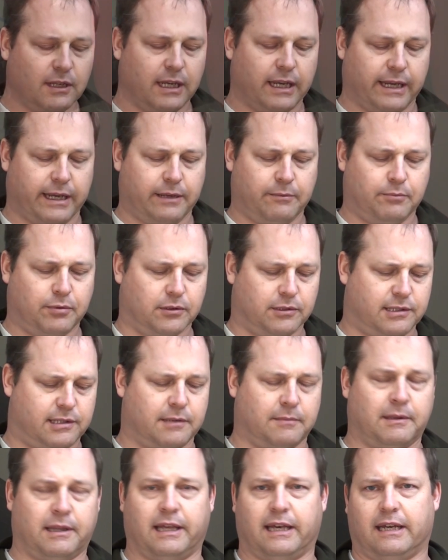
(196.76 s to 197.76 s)
And put
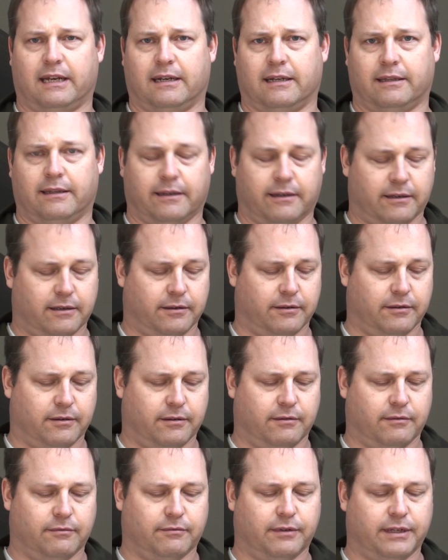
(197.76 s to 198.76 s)
some of that on there and
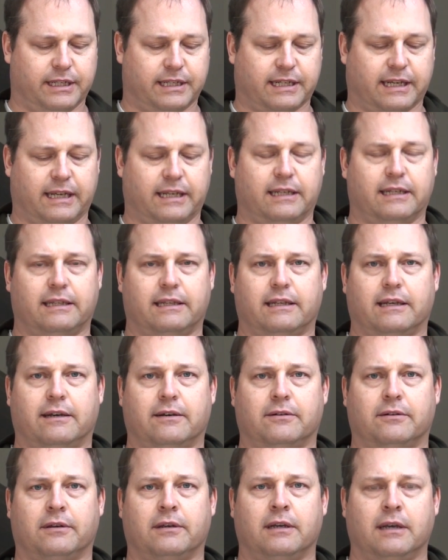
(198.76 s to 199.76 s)
retighten it
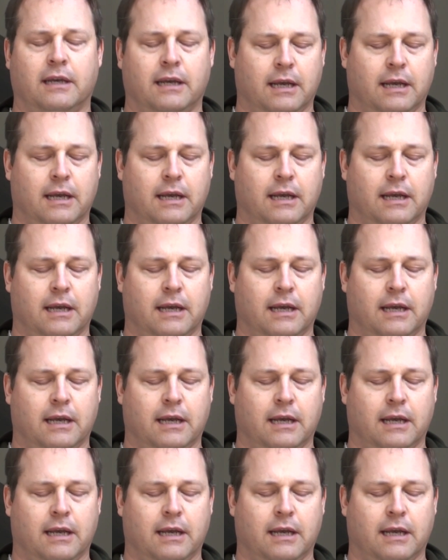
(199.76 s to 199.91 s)
down.